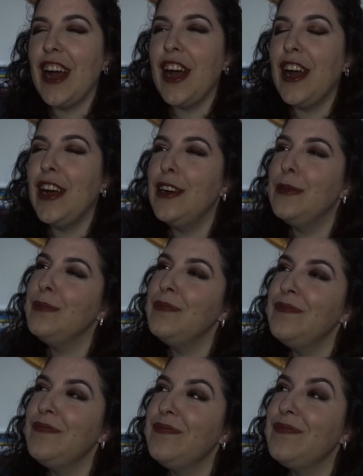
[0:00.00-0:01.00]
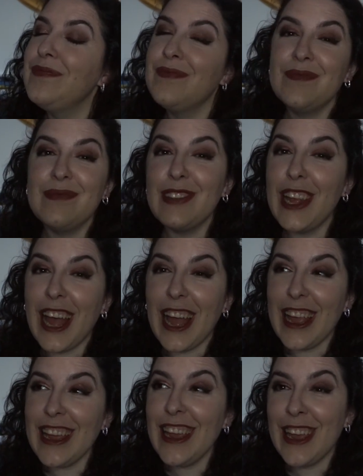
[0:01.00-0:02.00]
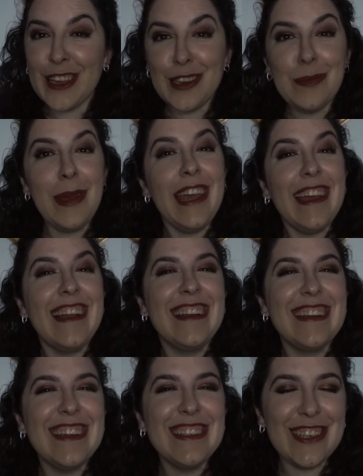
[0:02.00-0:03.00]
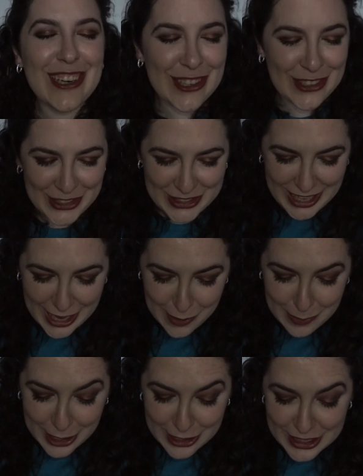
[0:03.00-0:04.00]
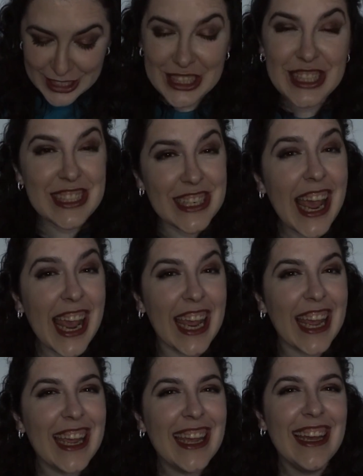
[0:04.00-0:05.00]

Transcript: I hit pan in Dark Horse. I hit pan on it today.